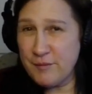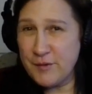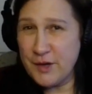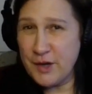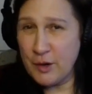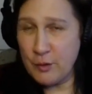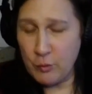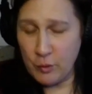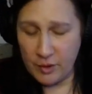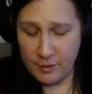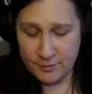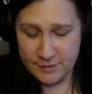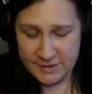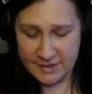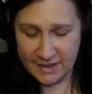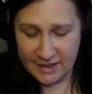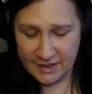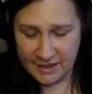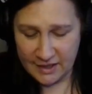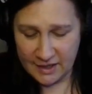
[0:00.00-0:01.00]
you know, what I'm
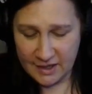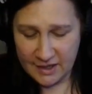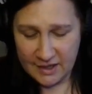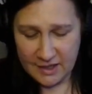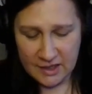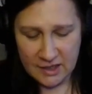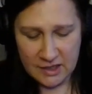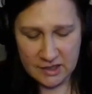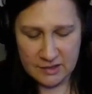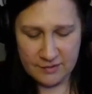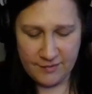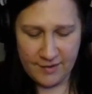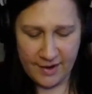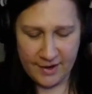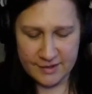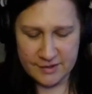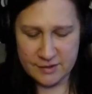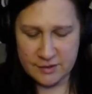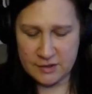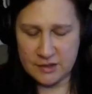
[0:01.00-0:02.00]
saying is
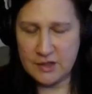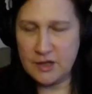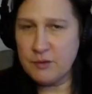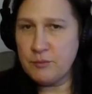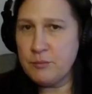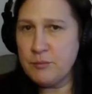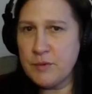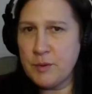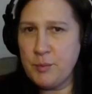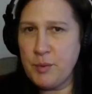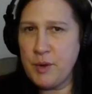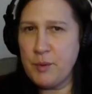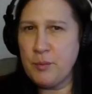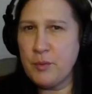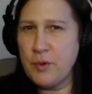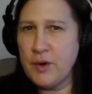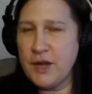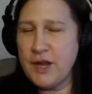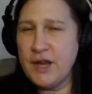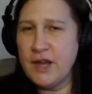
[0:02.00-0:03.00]
that, you know, the
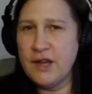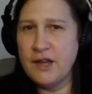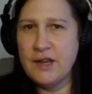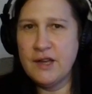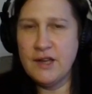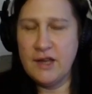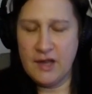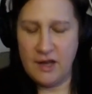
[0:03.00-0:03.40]
people here